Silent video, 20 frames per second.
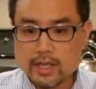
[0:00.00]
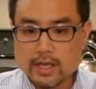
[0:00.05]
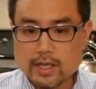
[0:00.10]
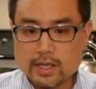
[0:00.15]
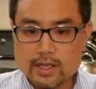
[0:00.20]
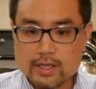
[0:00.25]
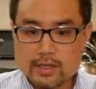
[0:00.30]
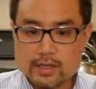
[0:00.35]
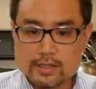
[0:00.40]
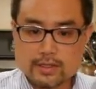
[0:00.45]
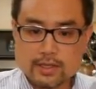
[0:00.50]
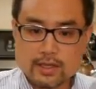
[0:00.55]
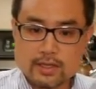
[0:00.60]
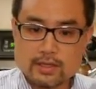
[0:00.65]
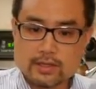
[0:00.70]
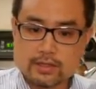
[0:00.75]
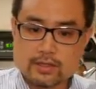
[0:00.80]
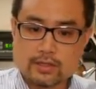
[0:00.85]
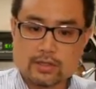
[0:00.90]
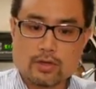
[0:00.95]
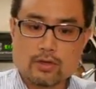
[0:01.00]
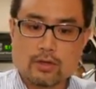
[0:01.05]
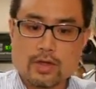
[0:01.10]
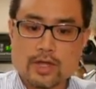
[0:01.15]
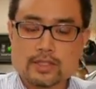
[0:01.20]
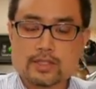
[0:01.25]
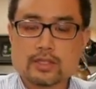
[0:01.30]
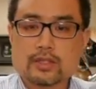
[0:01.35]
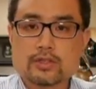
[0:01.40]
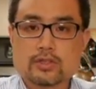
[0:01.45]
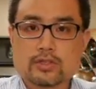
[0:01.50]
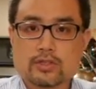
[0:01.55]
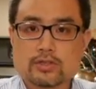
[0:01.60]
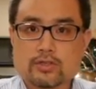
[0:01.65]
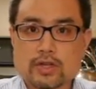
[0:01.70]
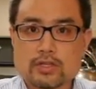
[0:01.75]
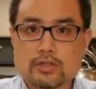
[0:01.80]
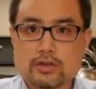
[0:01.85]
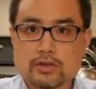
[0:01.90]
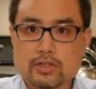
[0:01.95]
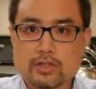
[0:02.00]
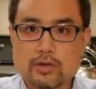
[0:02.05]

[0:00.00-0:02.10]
has such structure